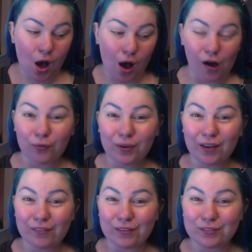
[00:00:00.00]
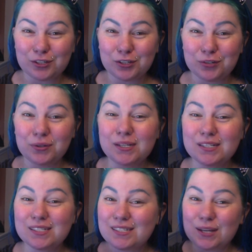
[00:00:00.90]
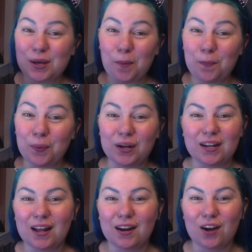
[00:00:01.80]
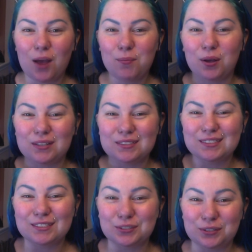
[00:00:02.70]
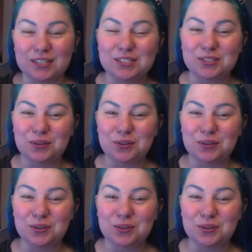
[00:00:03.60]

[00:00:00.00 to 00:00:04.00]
all we have left to do is to put it on our eyeballs, so let's do